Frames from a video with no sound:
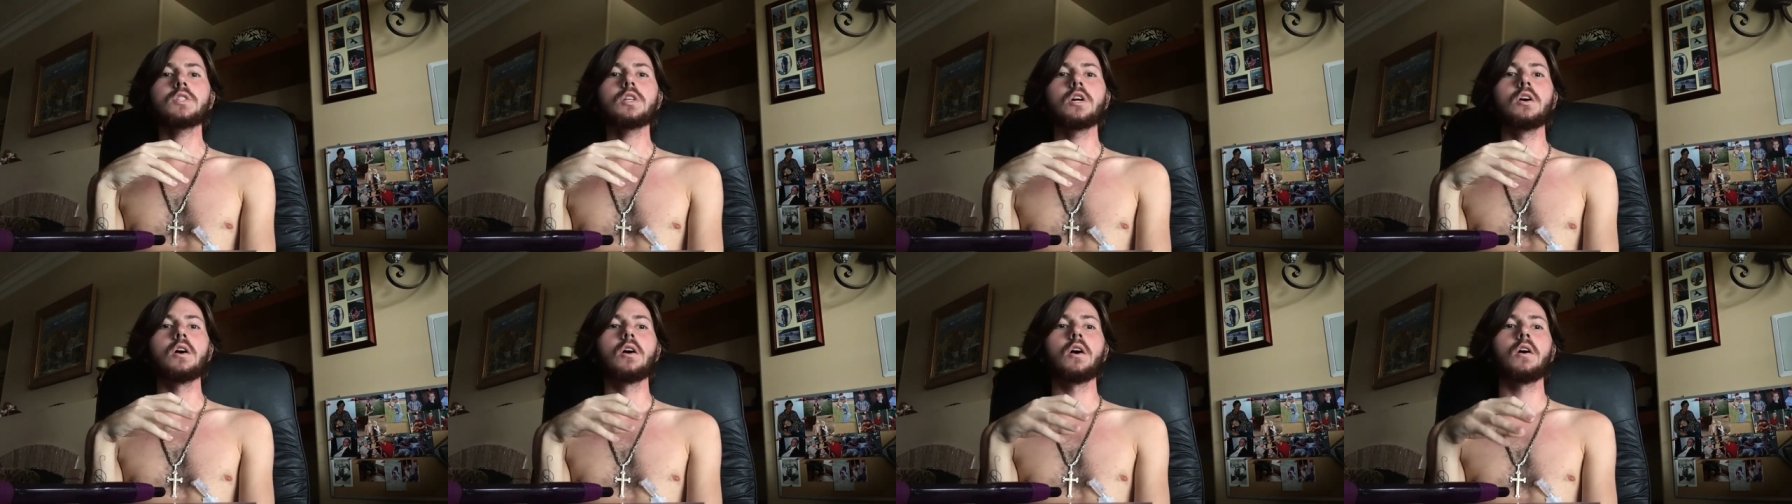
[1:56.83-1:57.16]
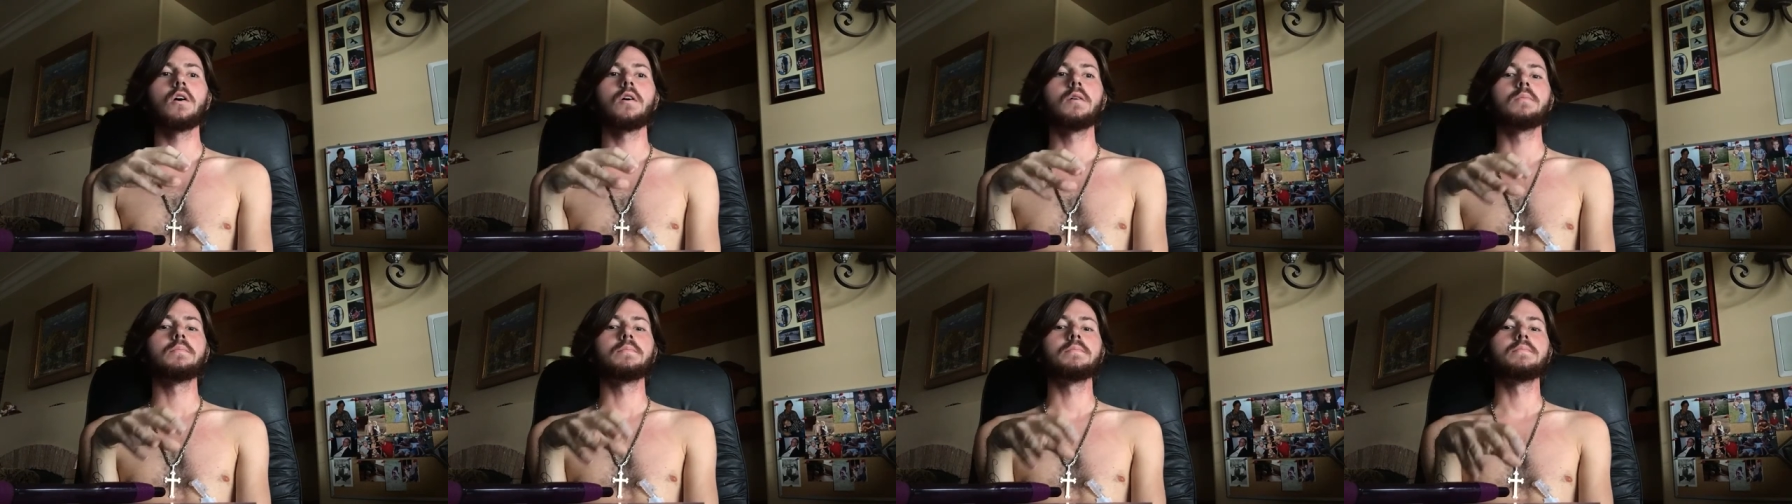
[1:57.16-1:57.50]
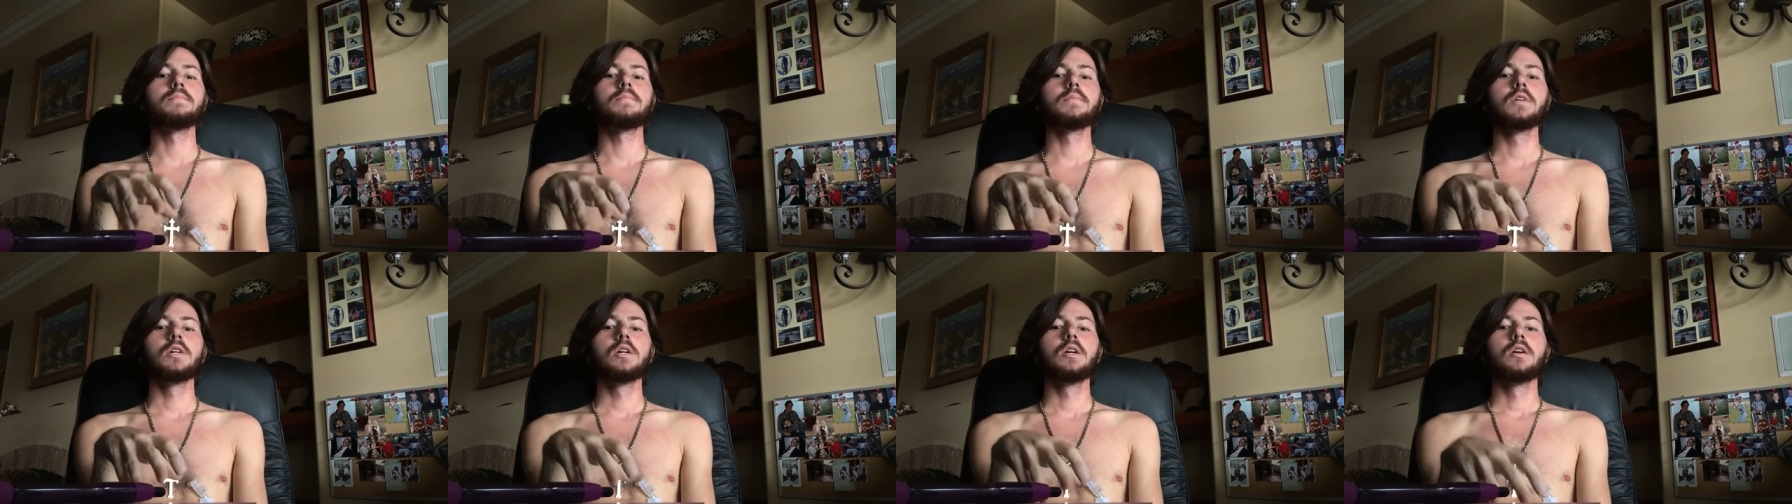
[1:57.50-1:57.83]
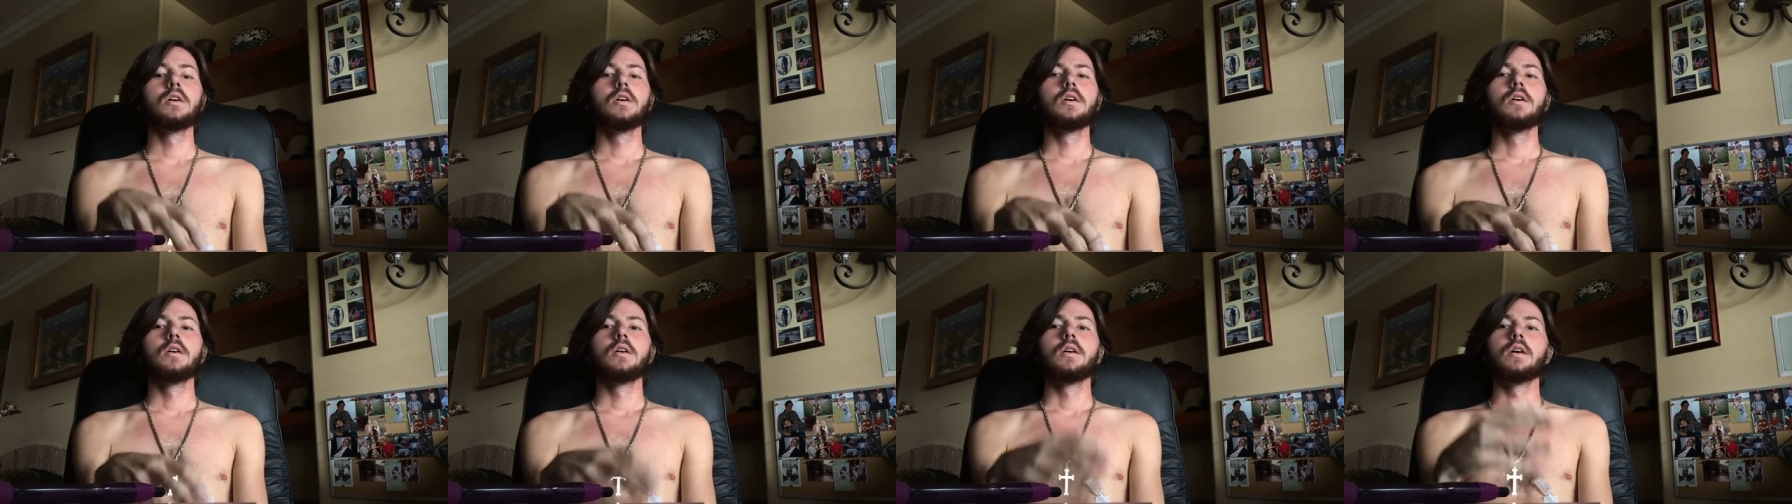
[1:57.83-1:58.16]
Um,
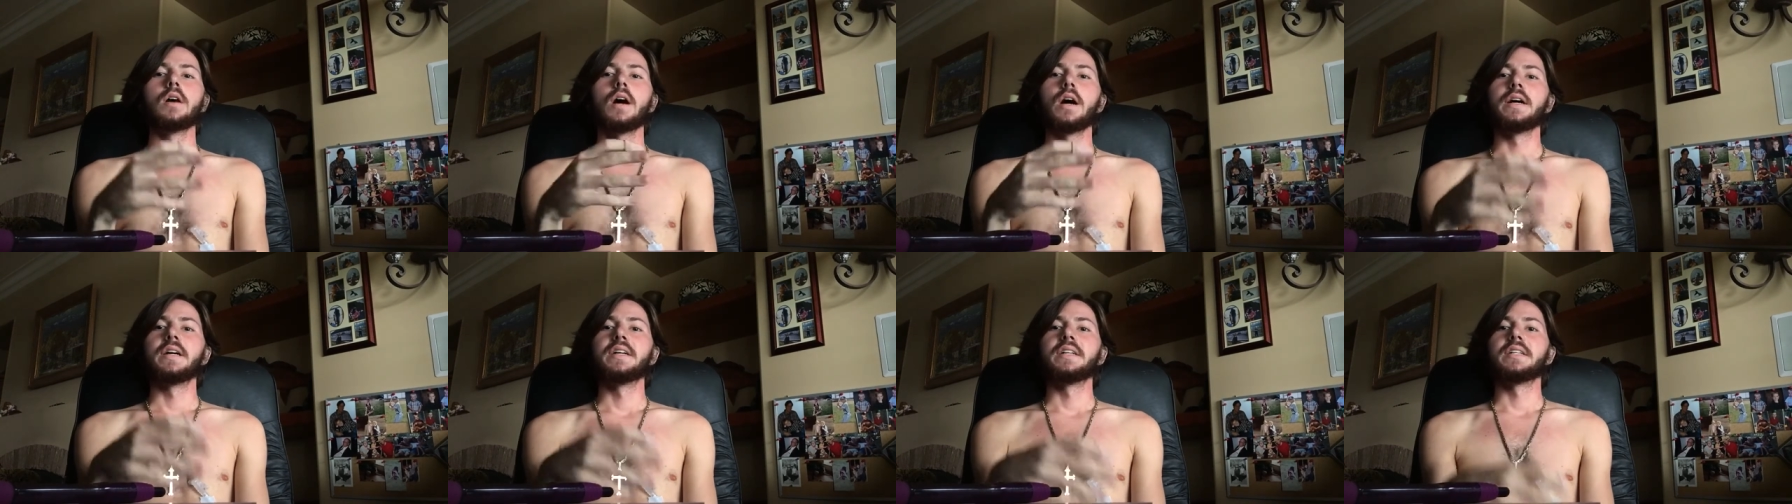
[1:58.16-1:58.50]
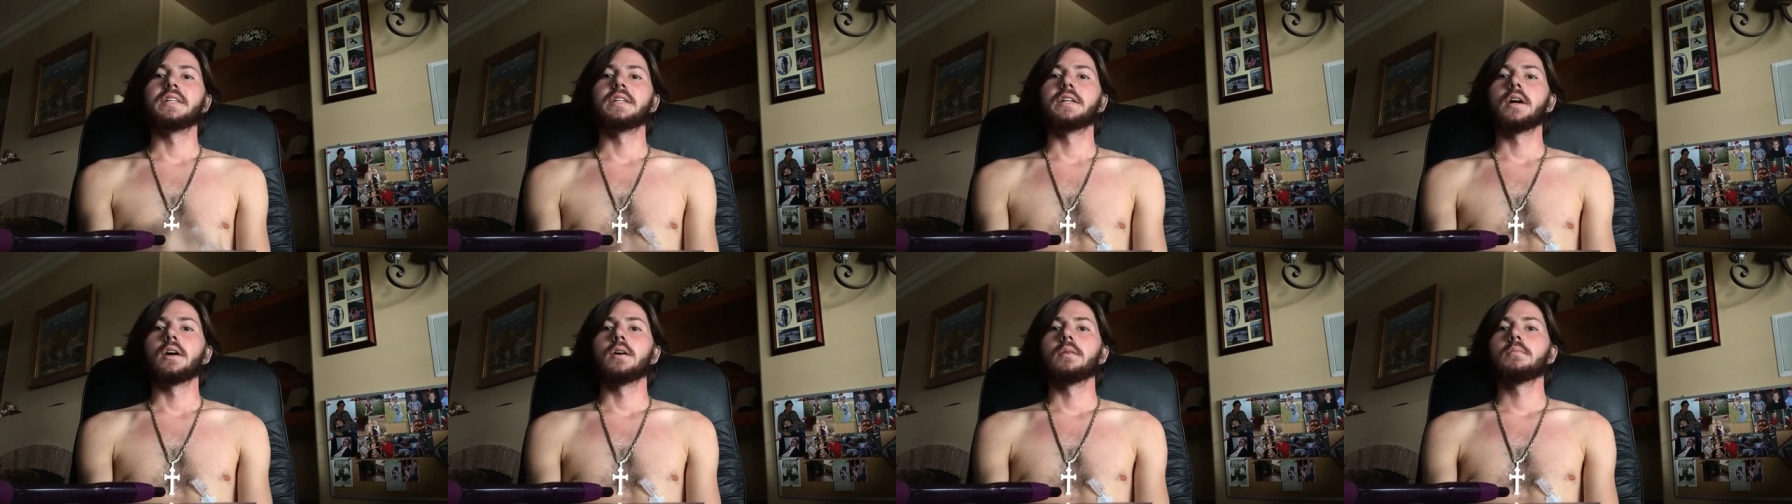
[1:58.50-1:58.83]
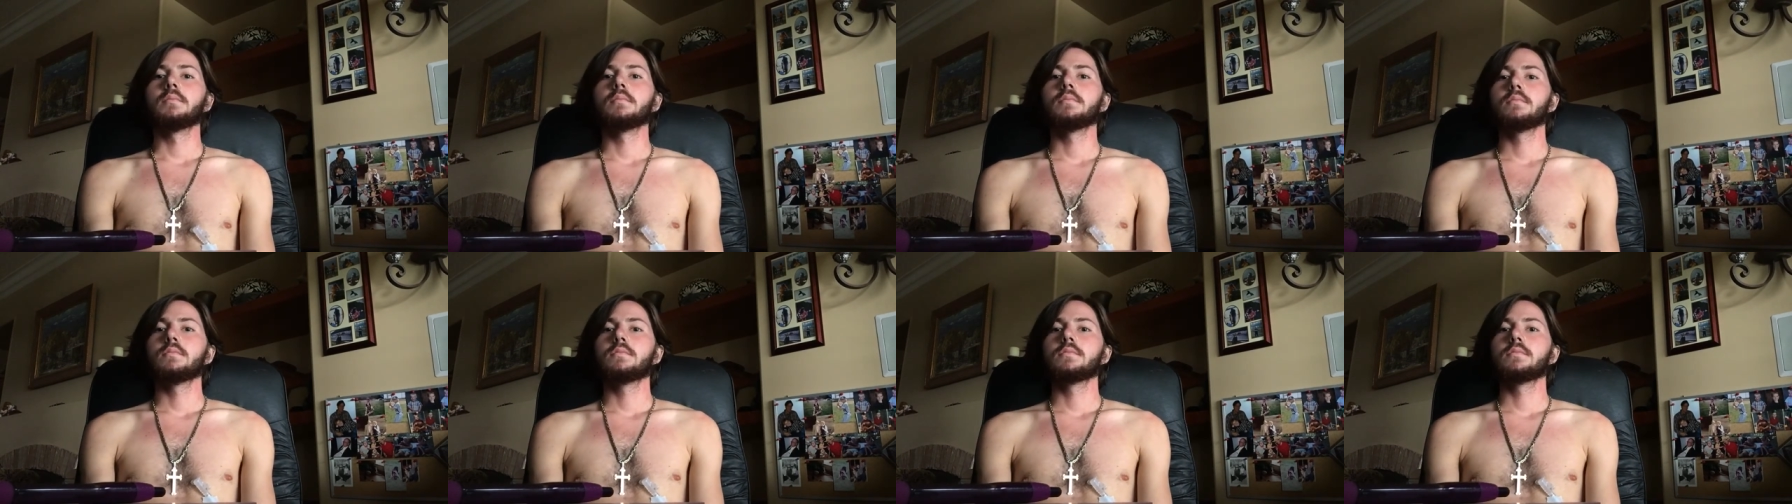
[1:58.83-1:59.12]
I ended up